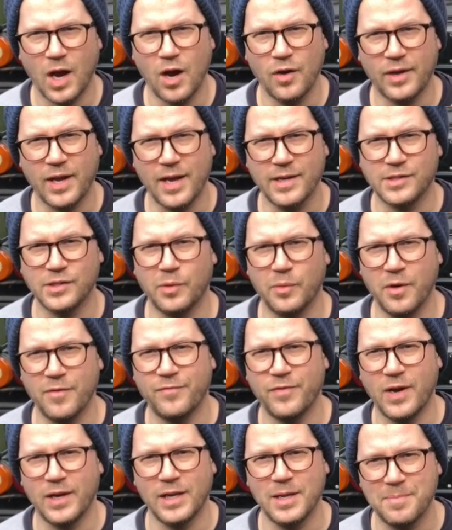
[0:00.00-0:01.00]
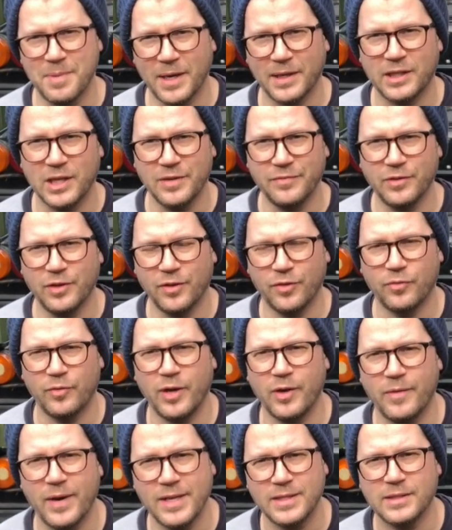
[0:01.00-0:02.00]
Okay, so we're finally back over at
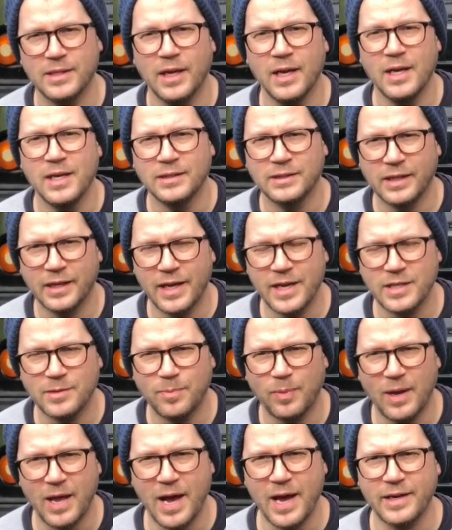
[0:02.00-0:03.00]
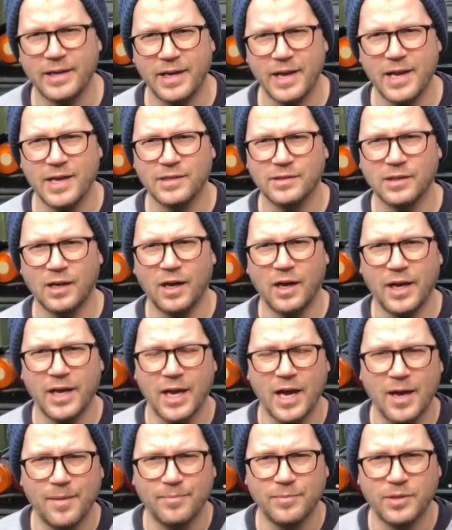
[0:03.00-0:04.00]
308. Today's plan is
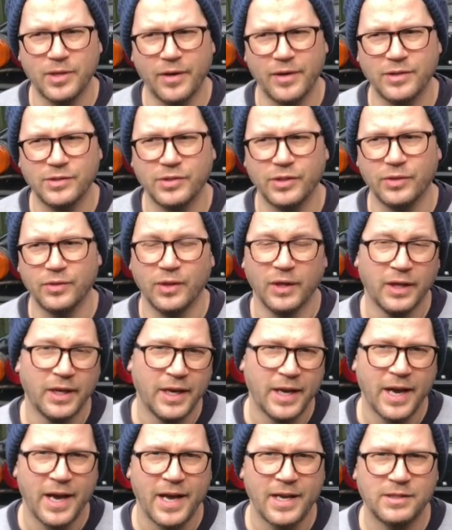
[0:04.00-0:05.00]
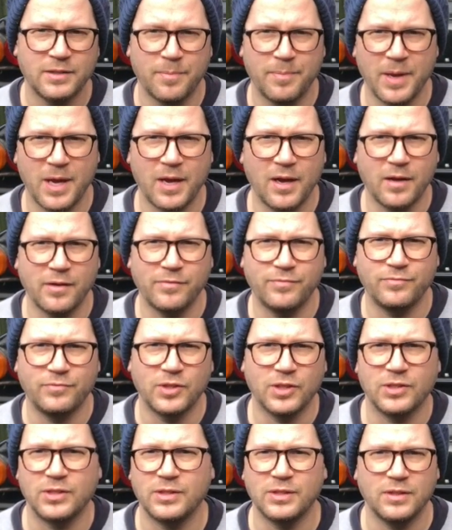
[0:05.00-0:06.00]
I am going to, it's a bit of
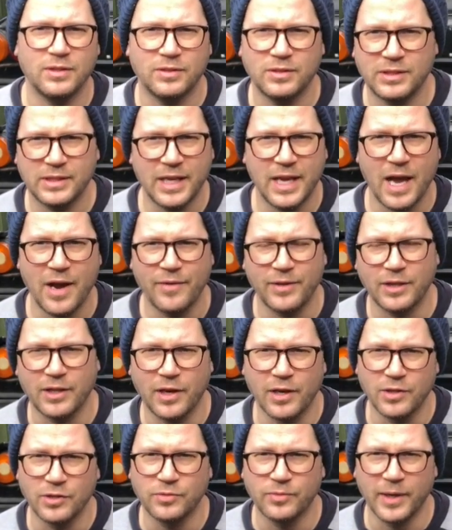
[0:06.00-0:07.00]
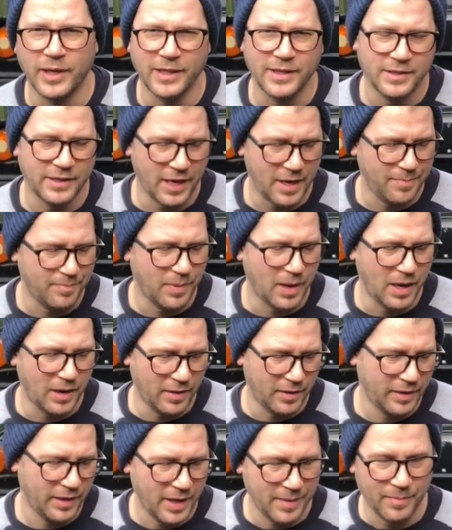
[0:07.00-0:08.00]
just see how it goes really today,
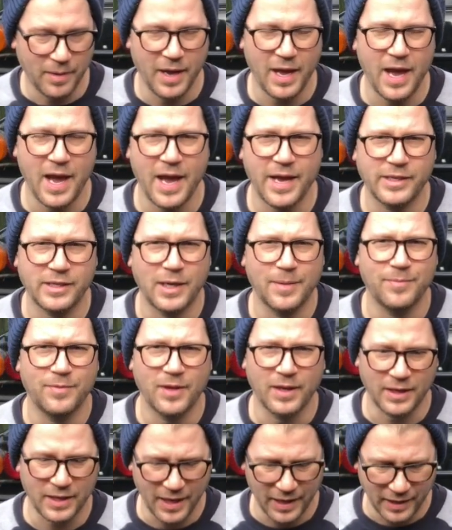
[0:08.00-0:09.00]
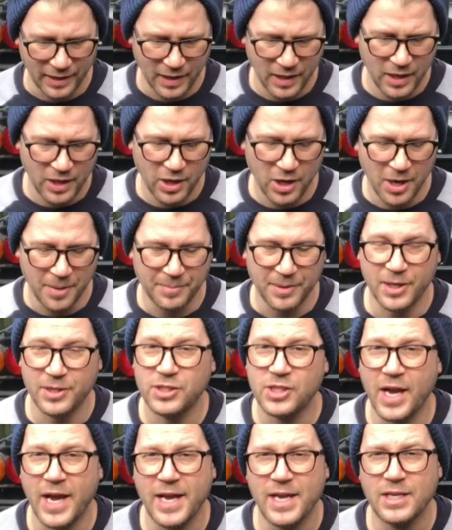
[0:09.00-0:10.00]
but in my head I'm thinking I'm going
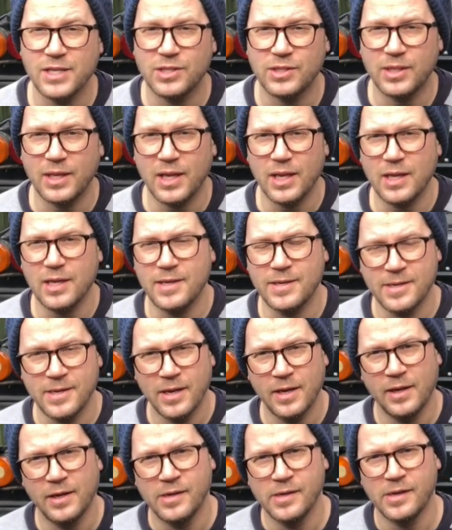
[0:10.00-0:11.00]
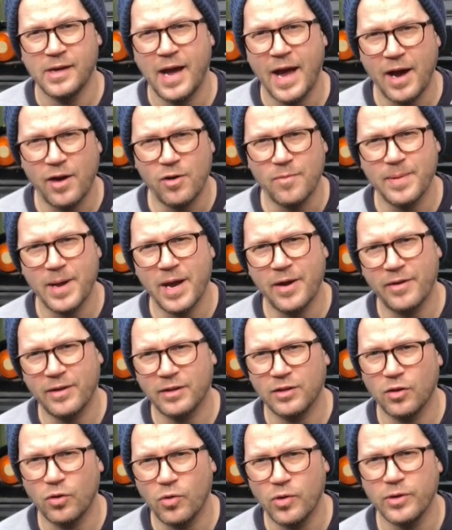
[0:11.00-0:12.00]
to change the outer
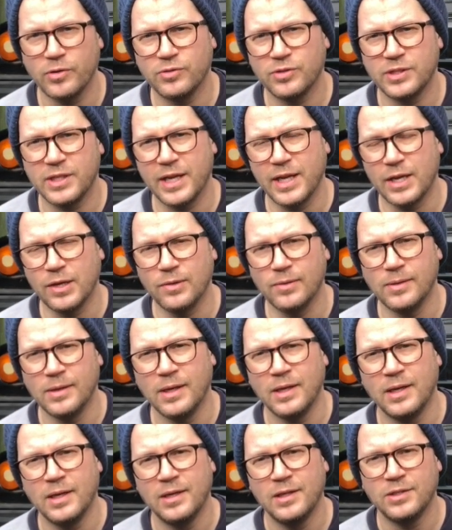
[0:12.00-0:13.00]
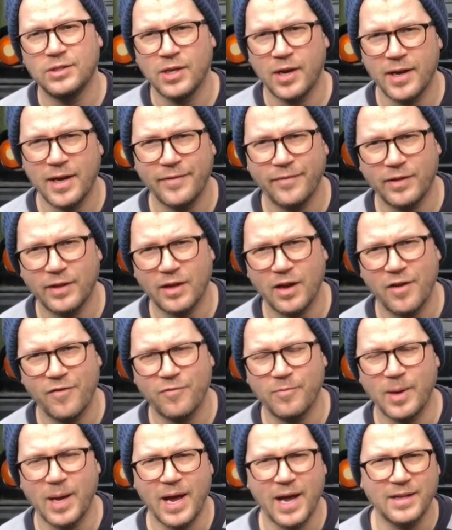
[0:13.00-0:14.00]
bearing, the oil seal, turn everything
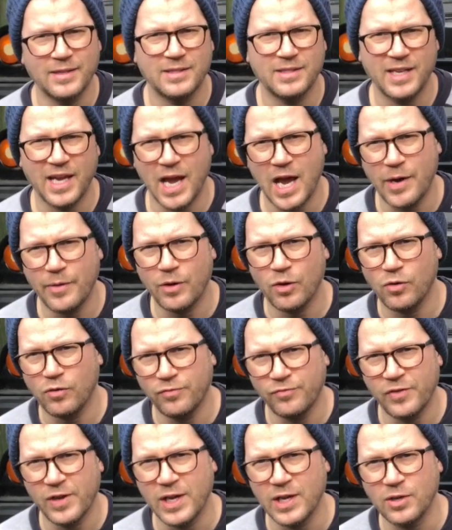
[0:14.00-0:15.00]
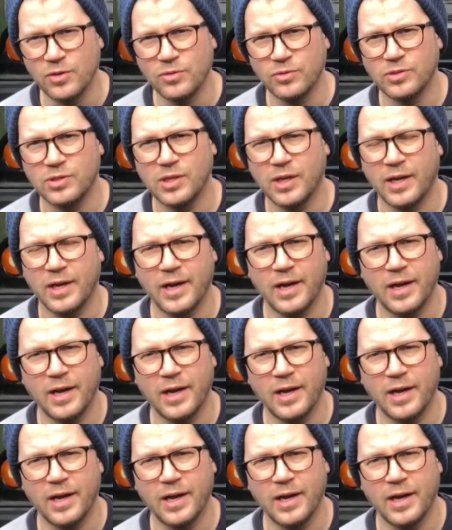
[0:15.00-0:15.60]
over by hand, see how it all feels,